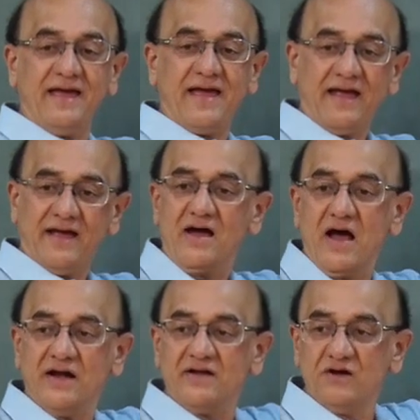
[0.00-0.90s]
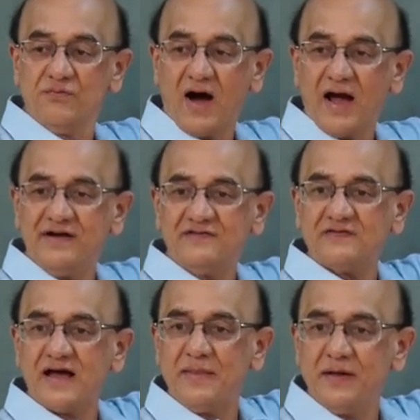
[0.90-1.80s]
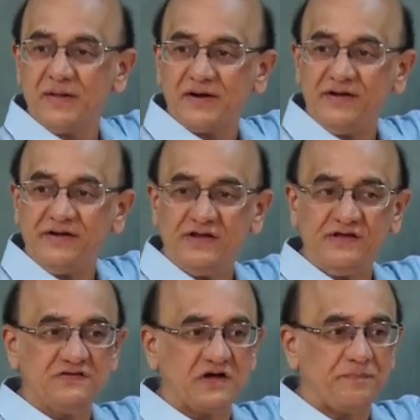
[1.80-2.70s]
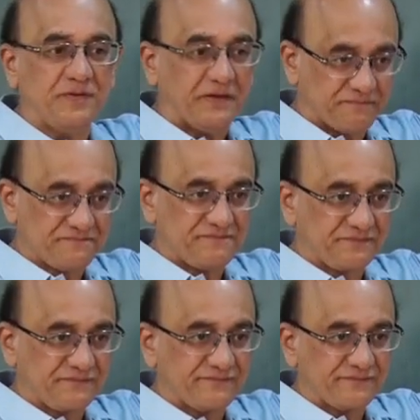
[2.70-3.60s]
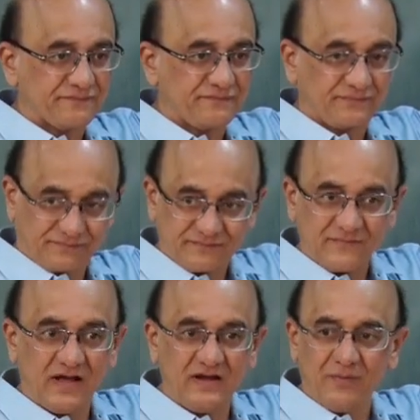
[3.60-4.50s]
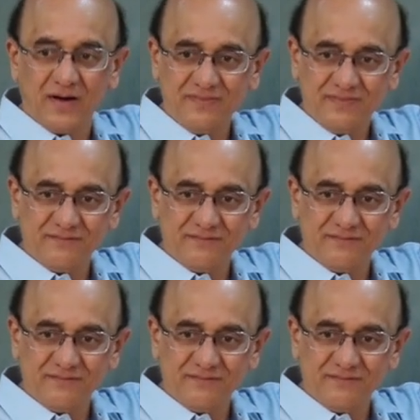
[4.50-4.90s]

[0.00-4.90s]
a divides another integer b. Anyone?